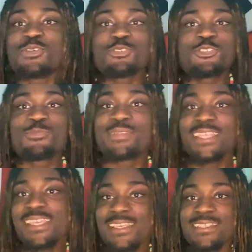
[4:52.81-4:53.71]
Do what you
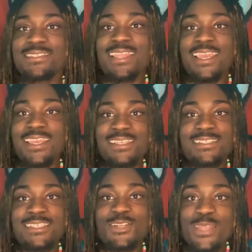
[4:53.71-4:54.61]
please. Like,
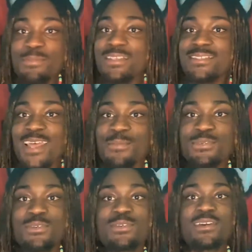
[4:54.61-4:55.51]
shit, don't let me stop you.